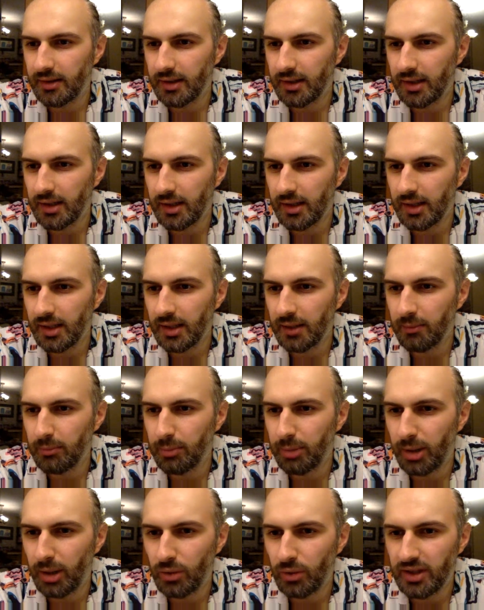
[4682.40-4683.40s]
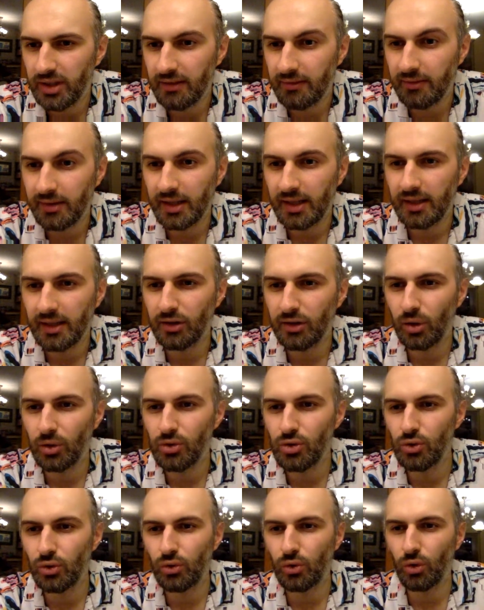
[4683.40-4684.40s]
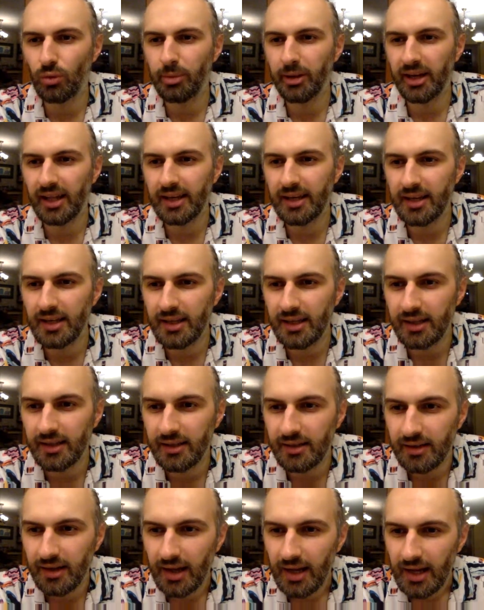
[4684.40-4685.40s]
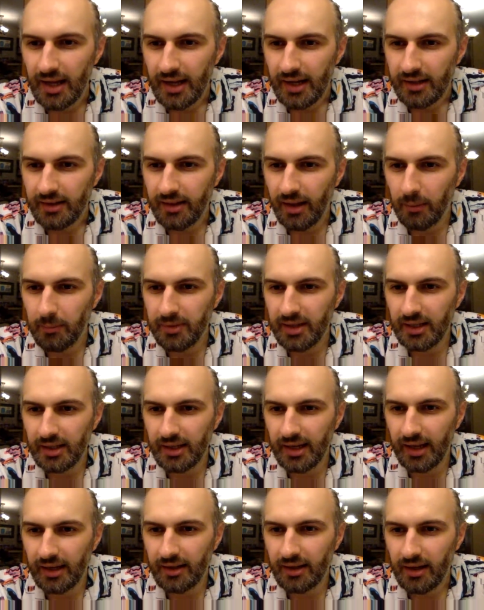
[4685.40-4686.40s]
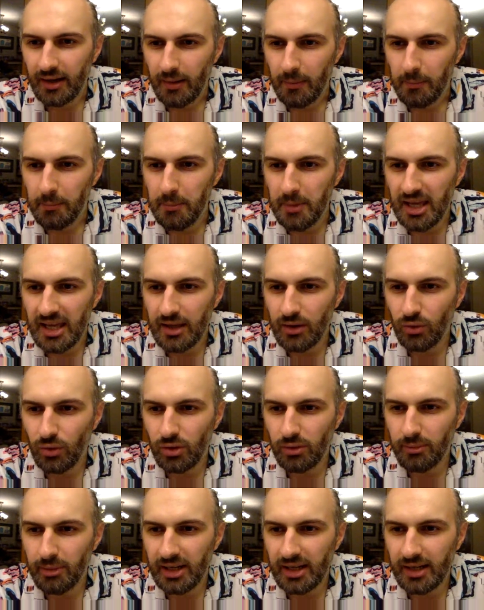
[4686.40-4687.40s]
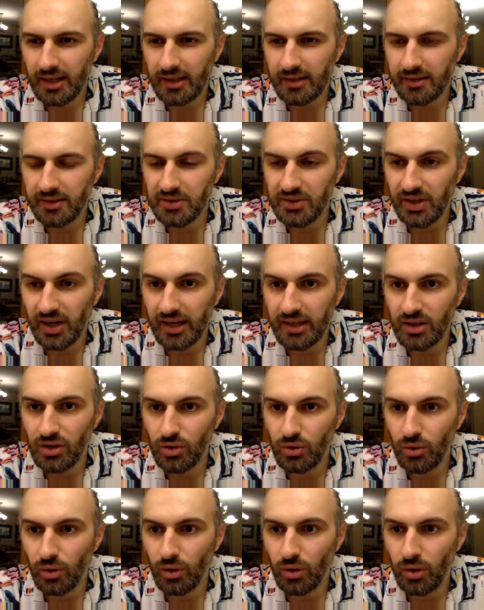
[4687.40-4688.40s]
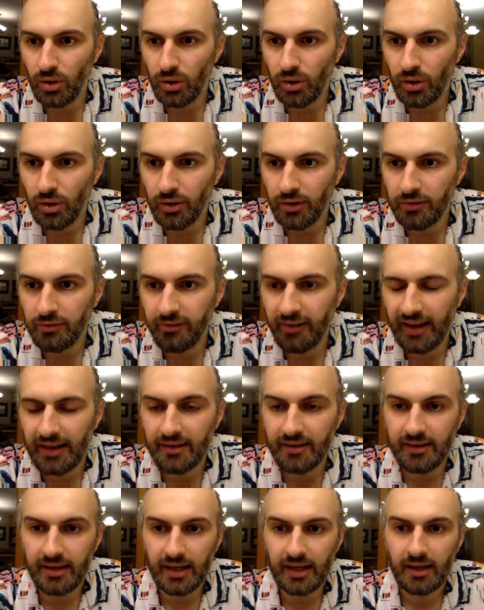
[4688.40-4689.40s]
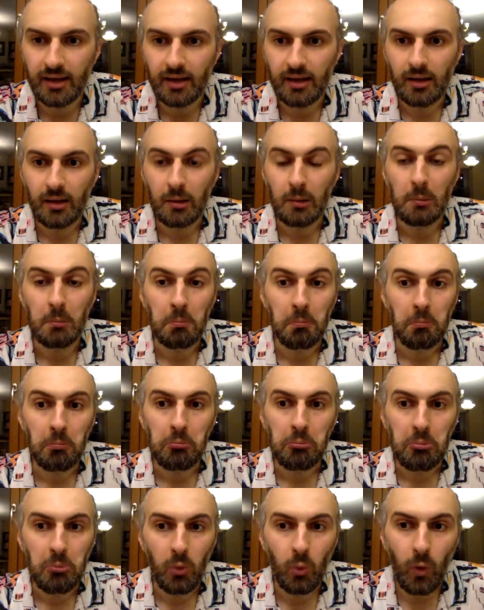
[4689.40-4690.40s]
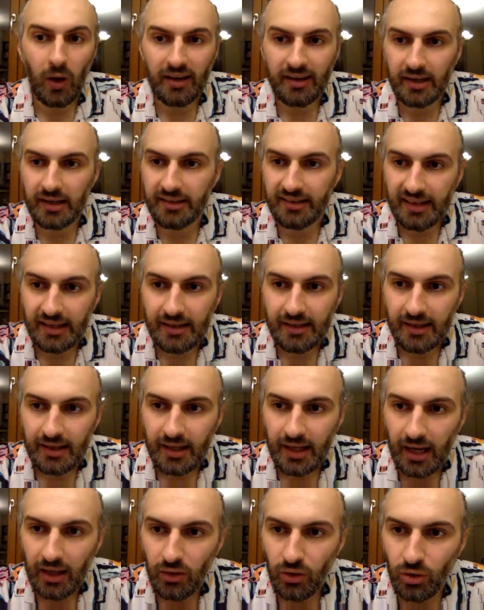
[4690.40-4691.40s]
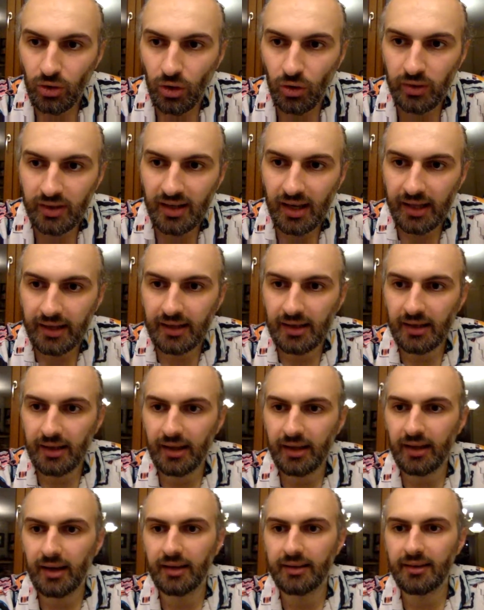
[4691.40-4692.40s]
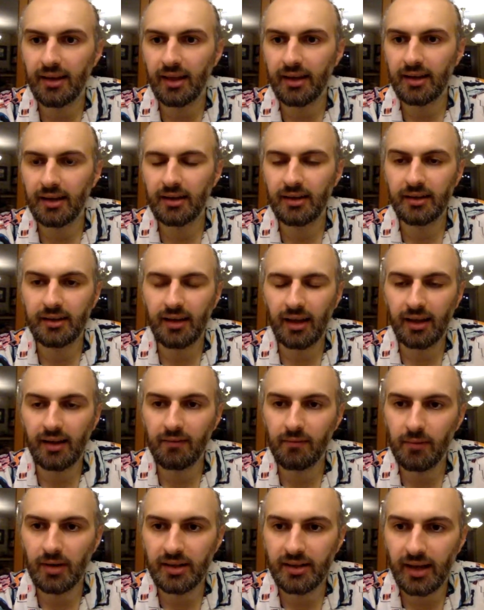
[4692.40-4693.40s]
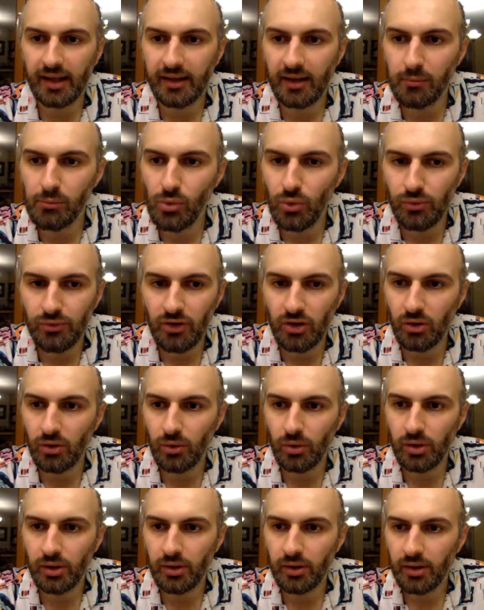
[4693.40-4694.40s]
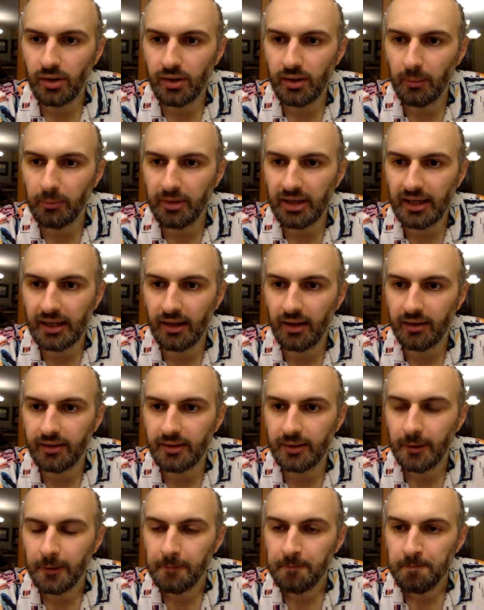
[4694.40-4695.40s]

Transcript: TV. It's on YouTube, and I think it's something that may or may not strike your fancy. What is it? I don't know. It's like a movie or something else.